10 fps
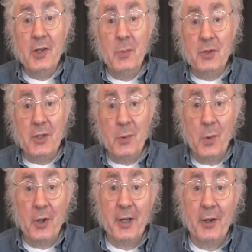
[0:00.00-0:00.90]
She was still
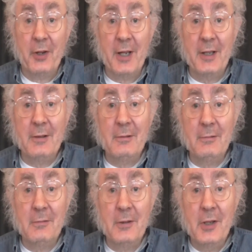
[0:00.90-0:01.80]
working okay.
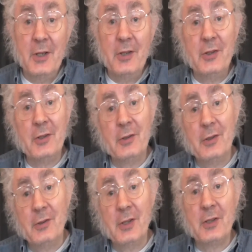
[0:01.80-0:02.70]
She could
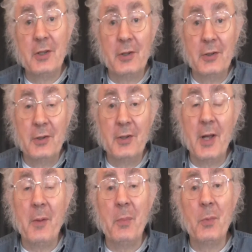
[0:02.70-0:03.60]
do this, she could do
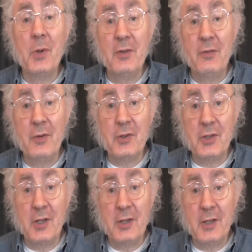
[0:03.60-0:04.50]
that. But when she
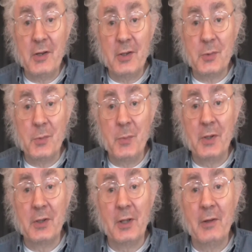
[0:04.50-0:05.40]
first started going
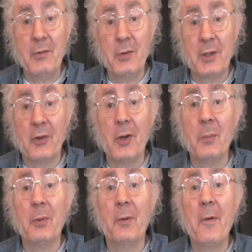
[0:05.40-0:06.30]
swimming, to give you an
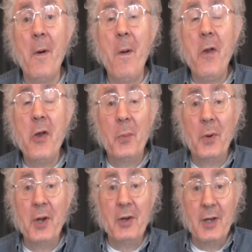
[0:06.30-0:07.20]
example,
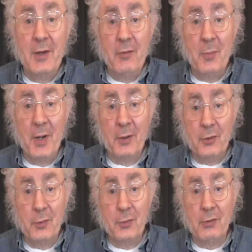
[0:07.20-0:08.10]
we only live about
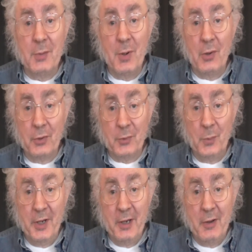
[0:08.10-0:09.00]
2-3 blocks
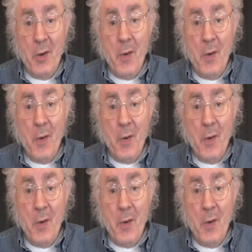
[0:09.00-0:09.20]
away.